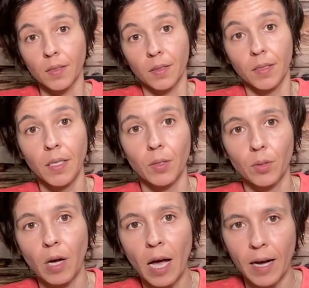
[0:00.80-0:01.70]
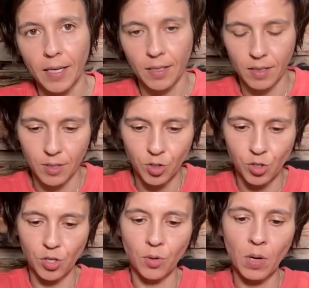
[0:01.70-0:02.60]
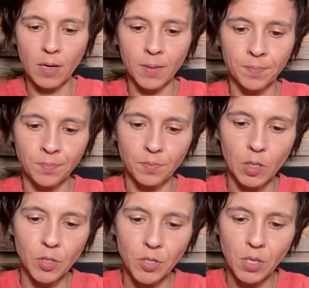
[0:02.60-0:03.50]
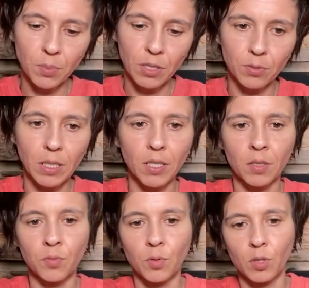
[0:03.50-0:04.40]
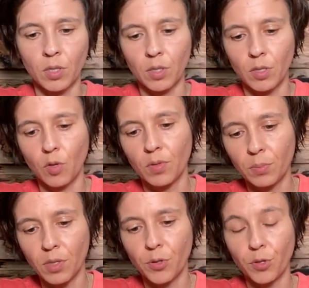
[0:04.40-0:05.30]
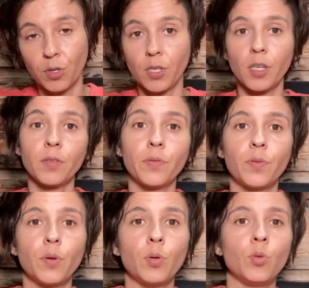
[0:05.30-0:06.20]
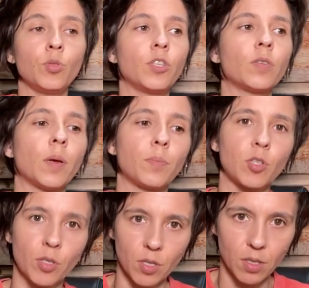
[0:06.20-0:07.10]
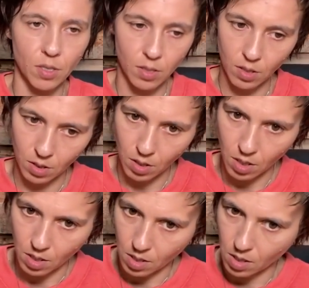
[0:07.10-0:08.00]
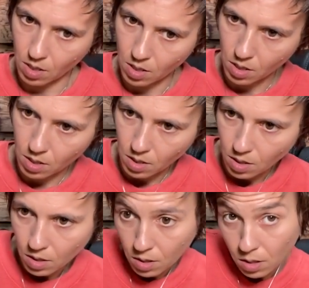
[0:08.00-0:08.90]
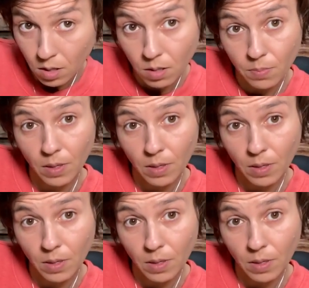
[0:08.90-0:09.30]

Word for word: Leo, hi. So um, this is going to be a reading for November thirtieth through December sixth.